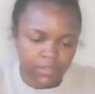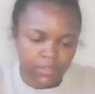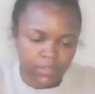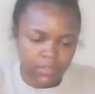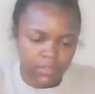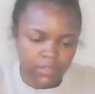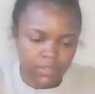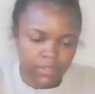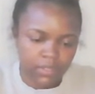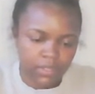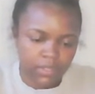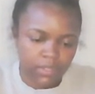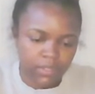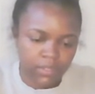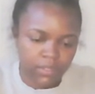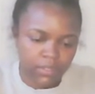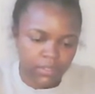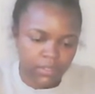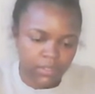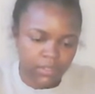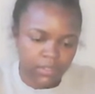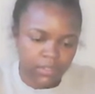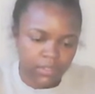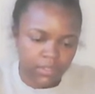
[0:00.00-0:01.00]
it's kind of,
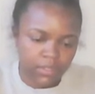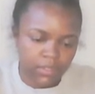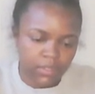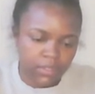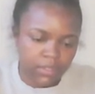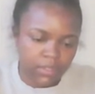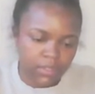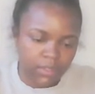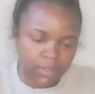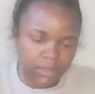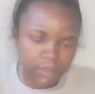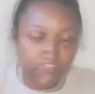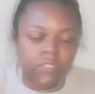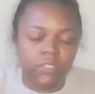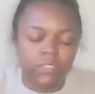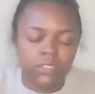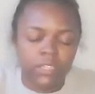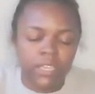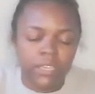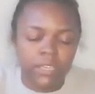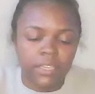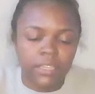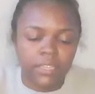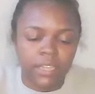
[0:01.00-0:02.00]
the
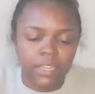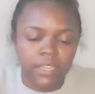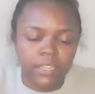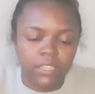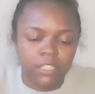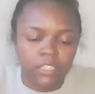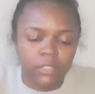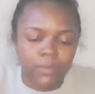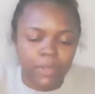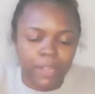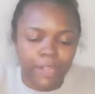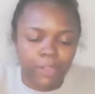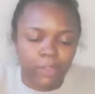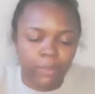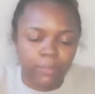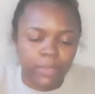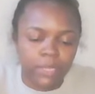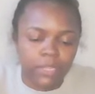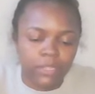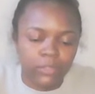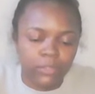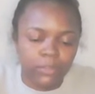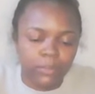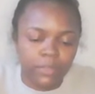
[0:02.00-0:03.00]
second knot is probably gonna
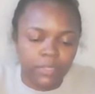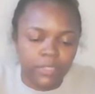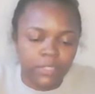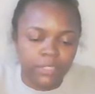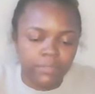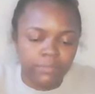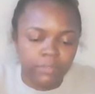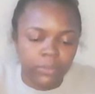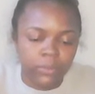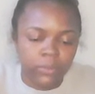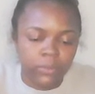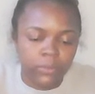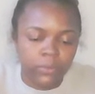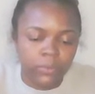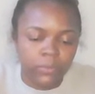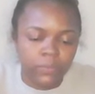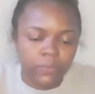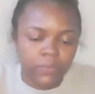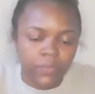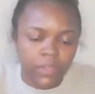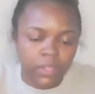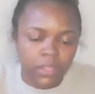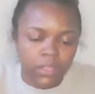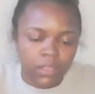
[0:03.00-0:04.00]
be a little bit difficult,
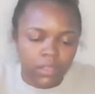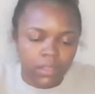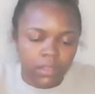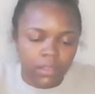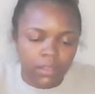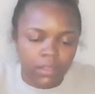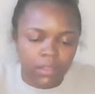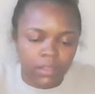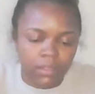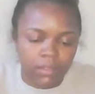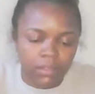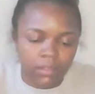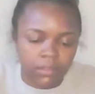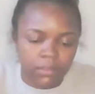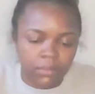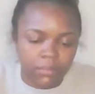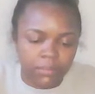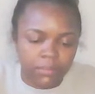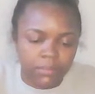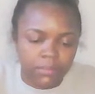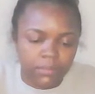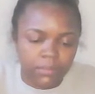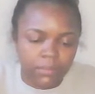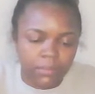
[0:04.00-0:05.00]

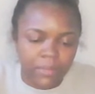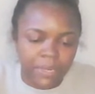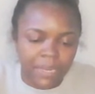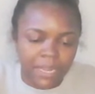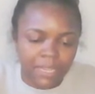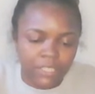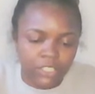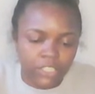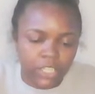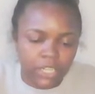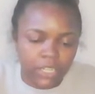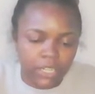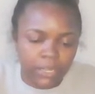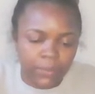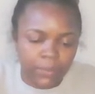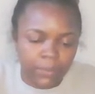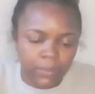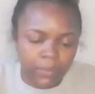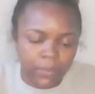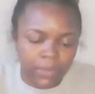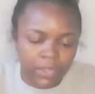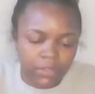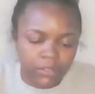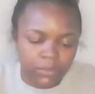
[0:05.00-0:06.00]
but I try to,
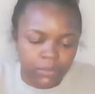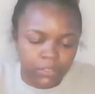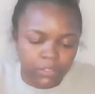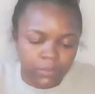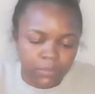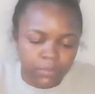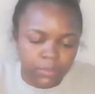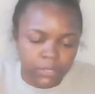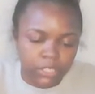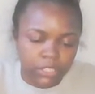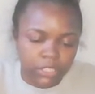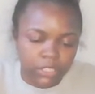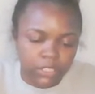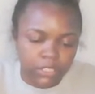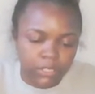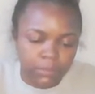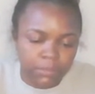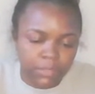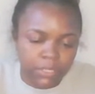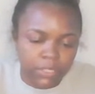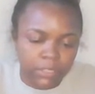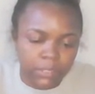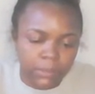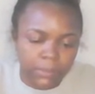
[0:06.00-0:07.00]
what I do is push the
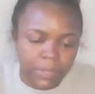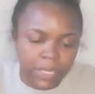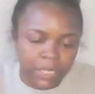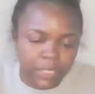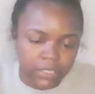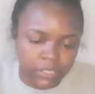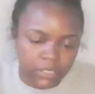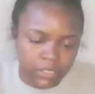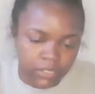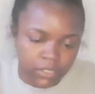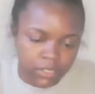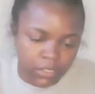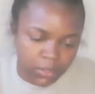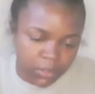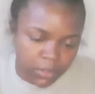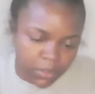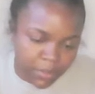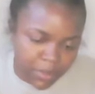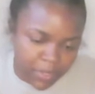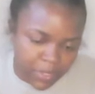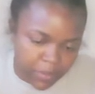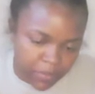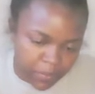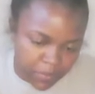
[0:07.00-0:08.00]
beads back just a little
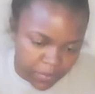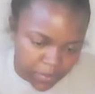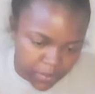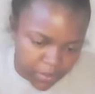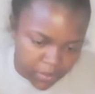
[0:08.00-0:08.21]
bit,